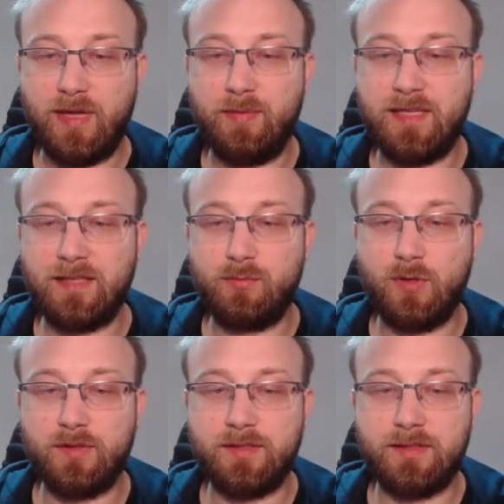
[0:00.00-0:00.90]
maybe that
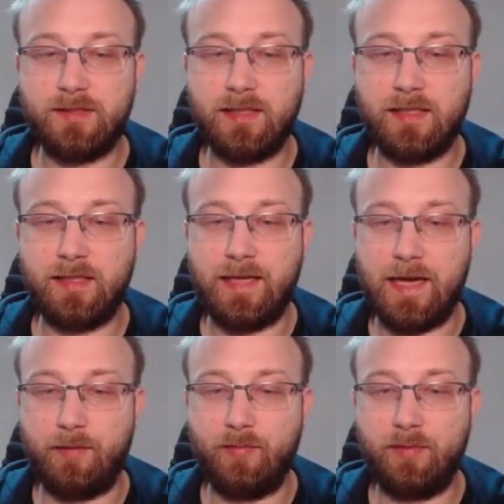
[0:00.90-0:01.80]
was,
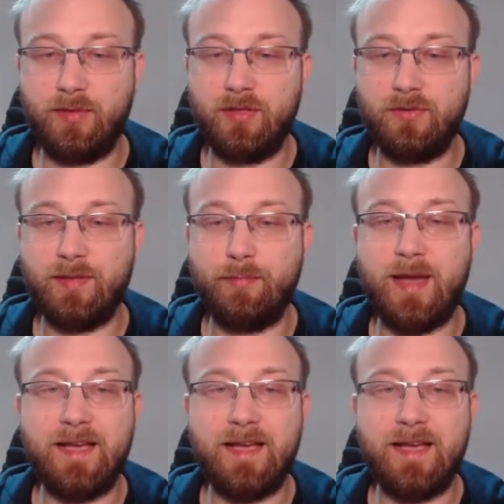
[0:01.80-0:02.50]
yeah, maybe not the